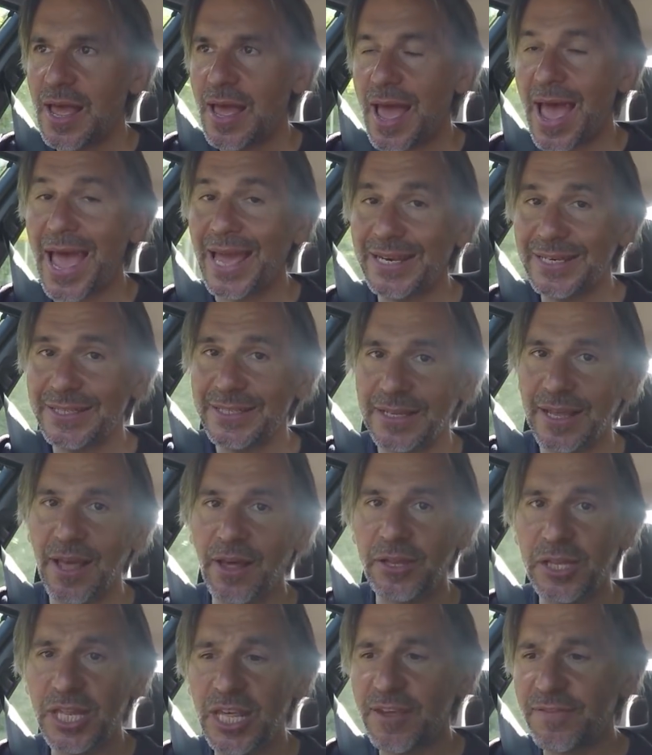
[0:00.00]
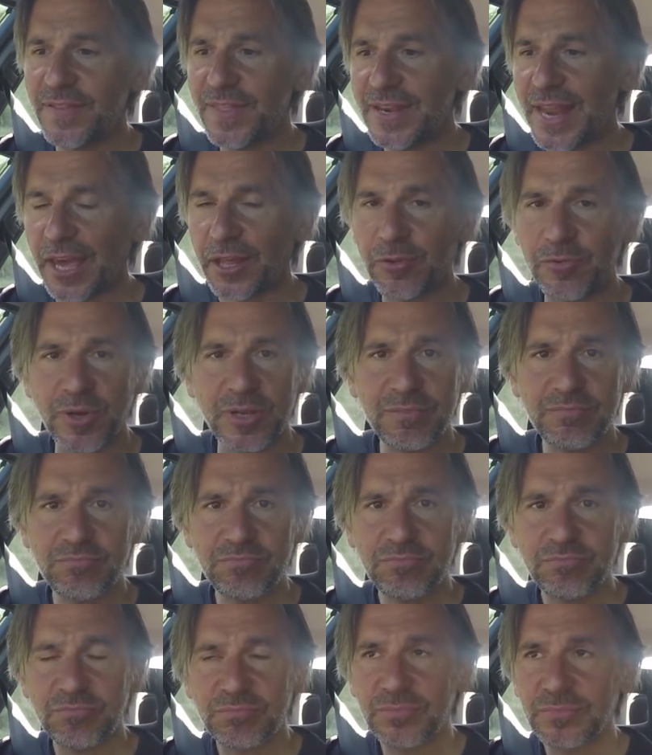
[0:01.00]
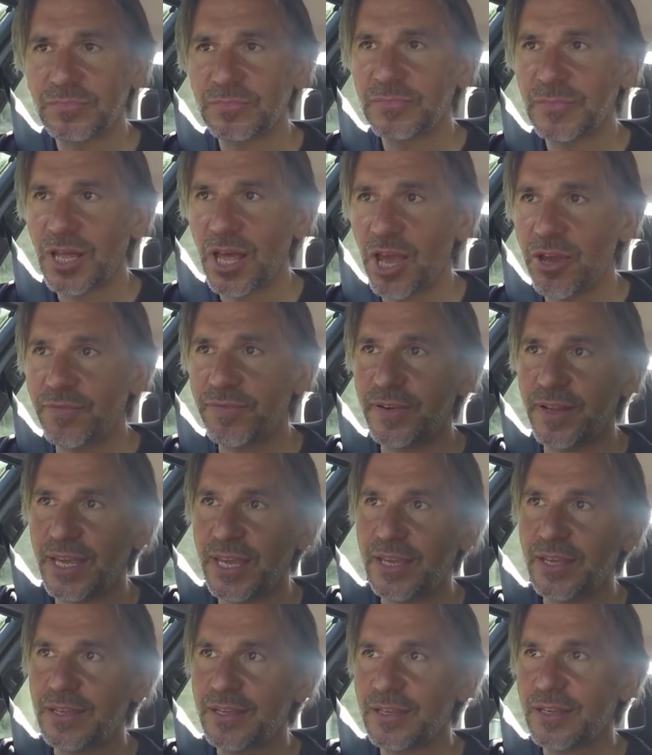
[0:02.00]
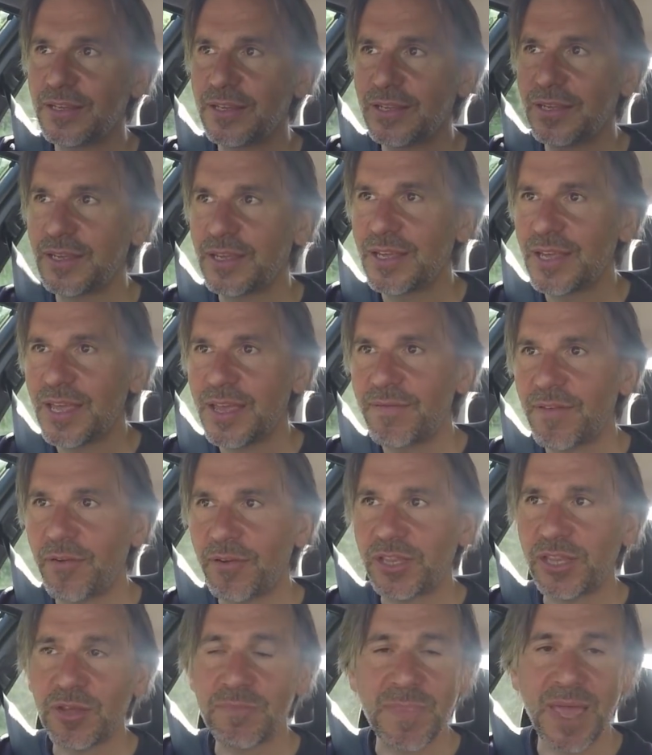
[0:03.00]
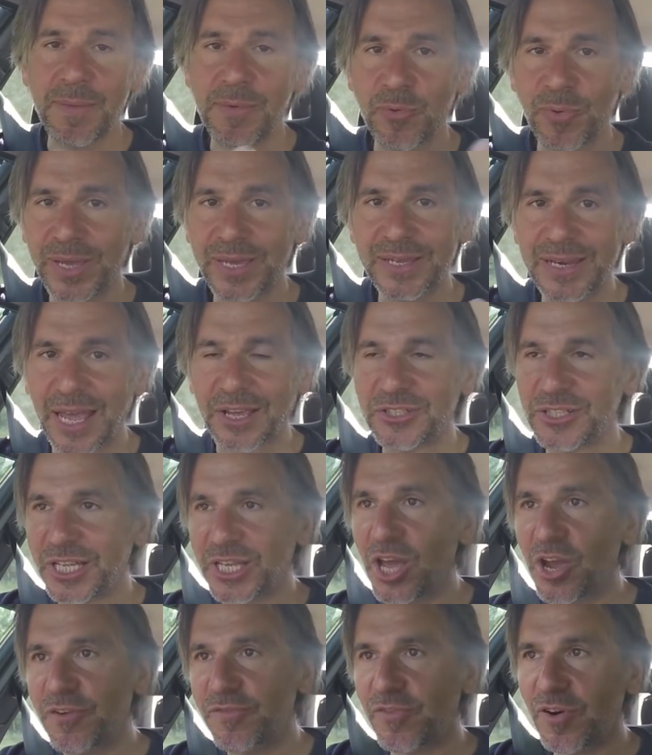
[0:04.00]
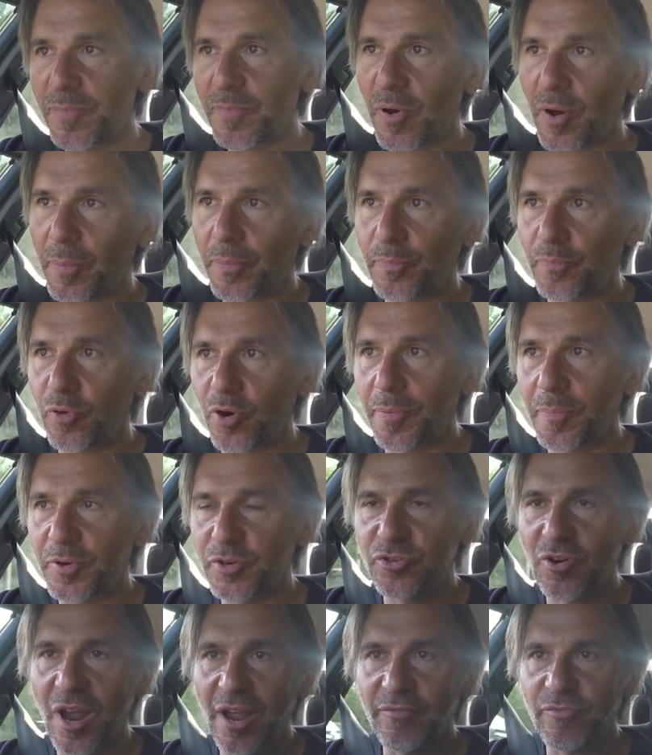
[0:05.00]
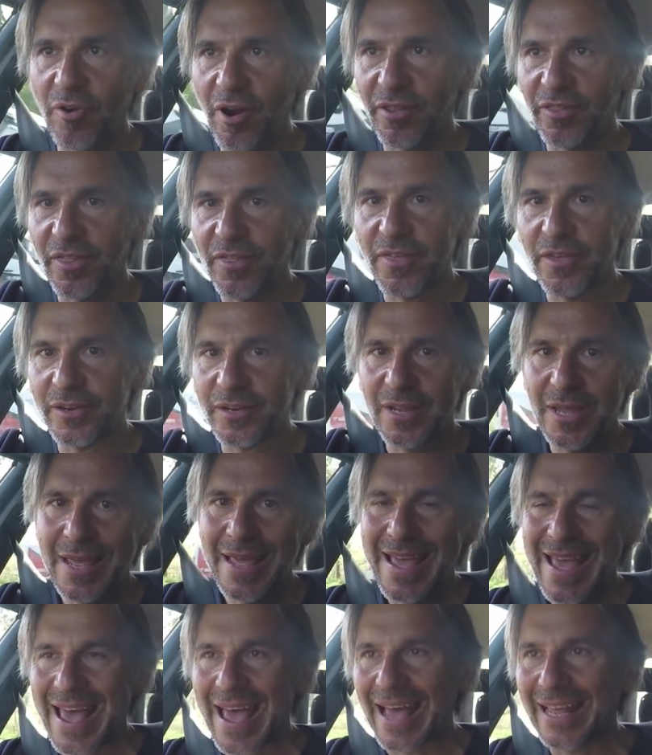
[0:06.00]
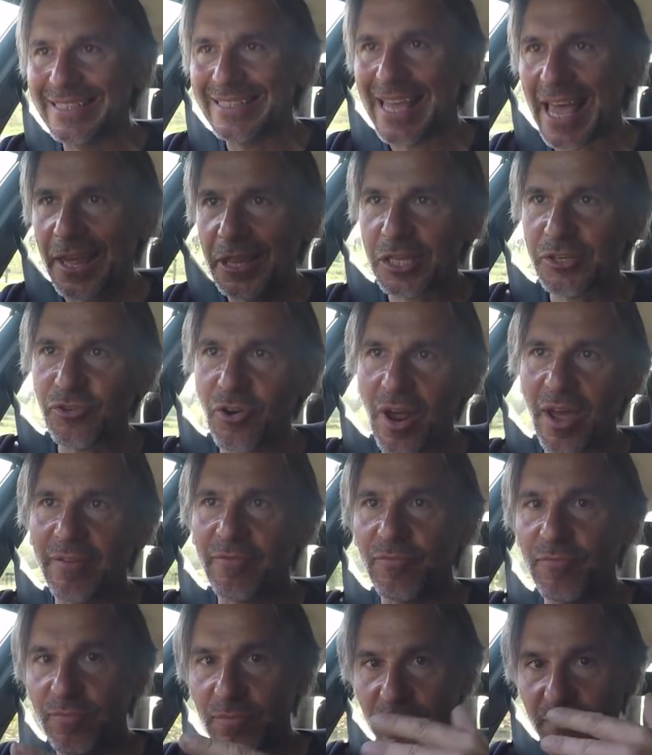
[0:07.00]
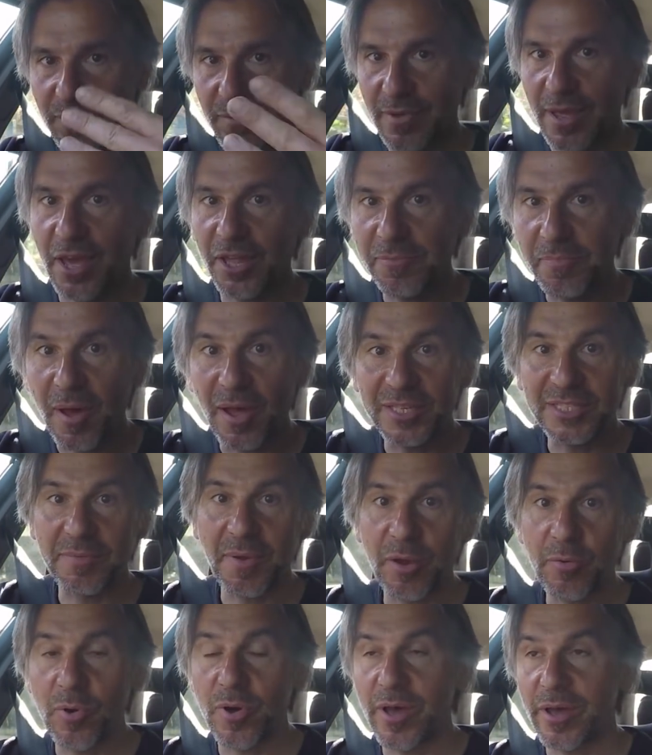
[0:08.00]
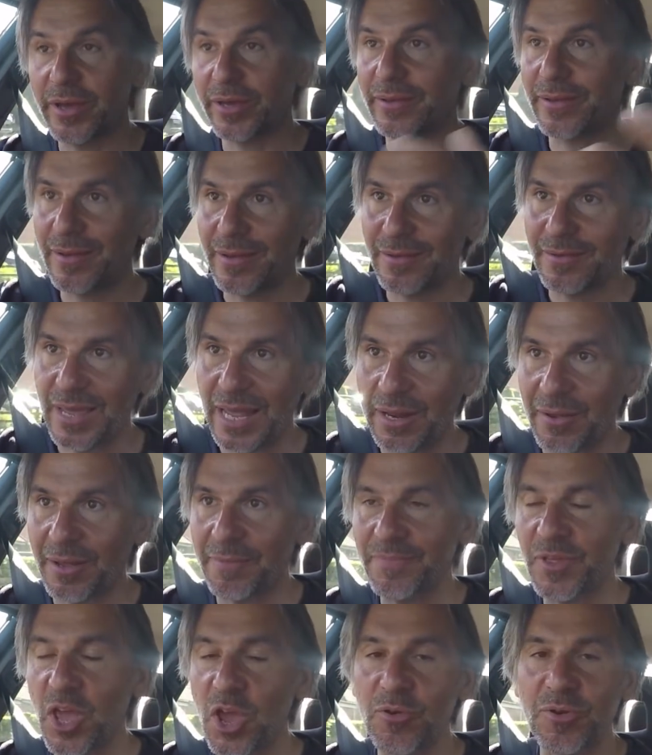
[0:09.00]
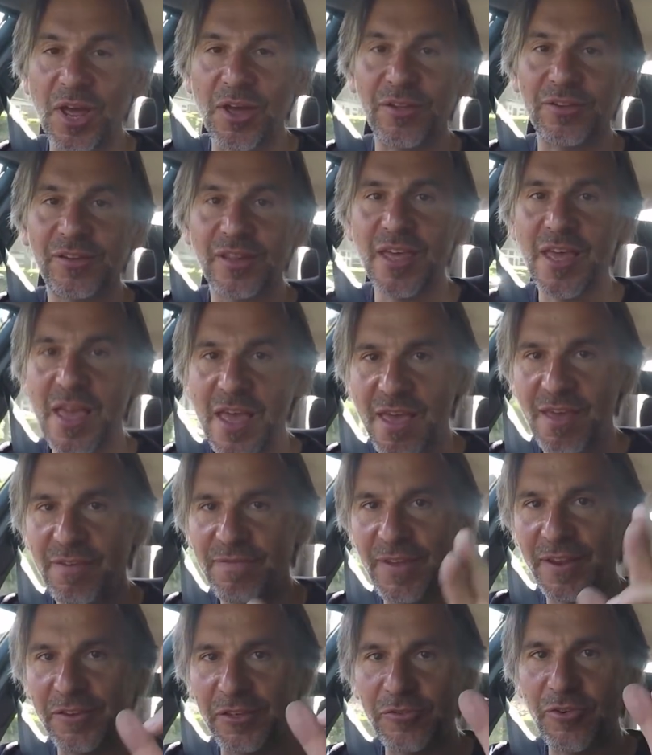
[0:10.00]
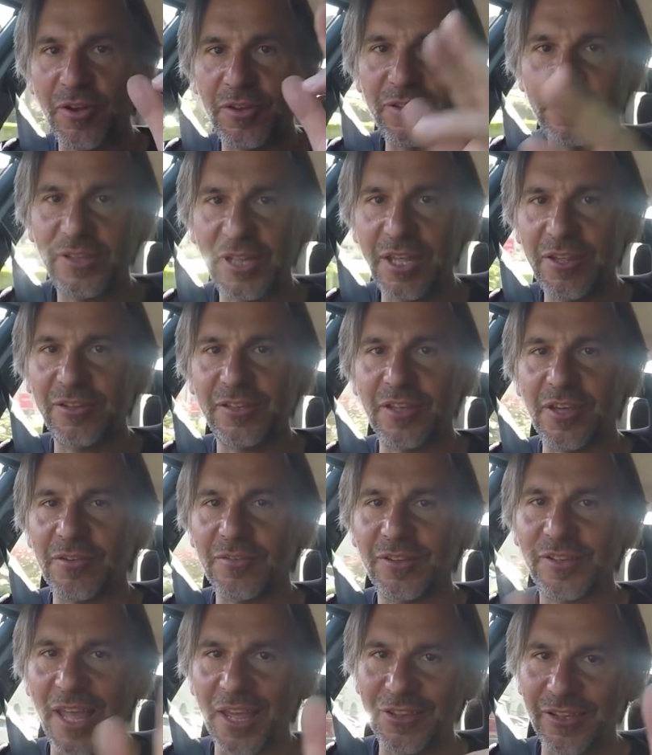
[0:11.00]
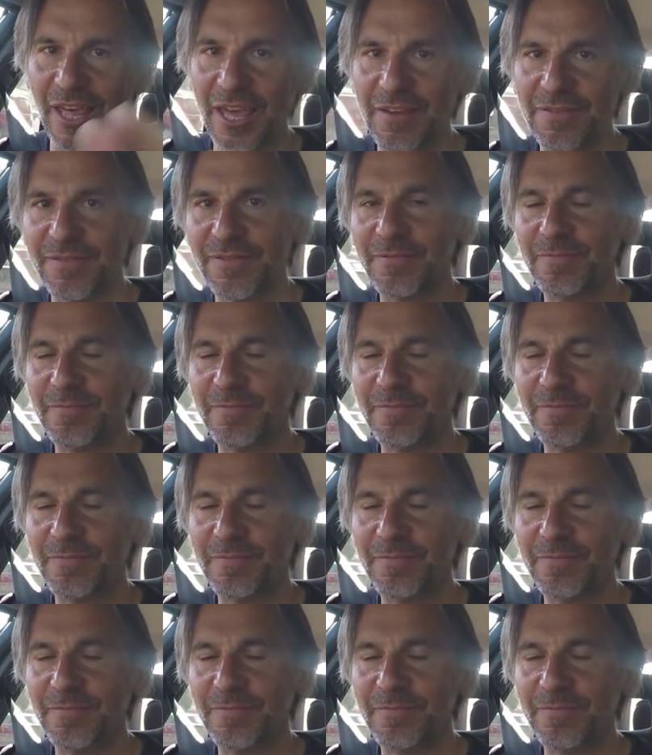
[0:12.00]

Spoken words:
And I'll see you for the next one, hopefully very soon. Maybe we can actually go for a proper drive rather than a test drive as part of my work. Anyway, who knows? Fingers crossed. See you soon. Stay safe.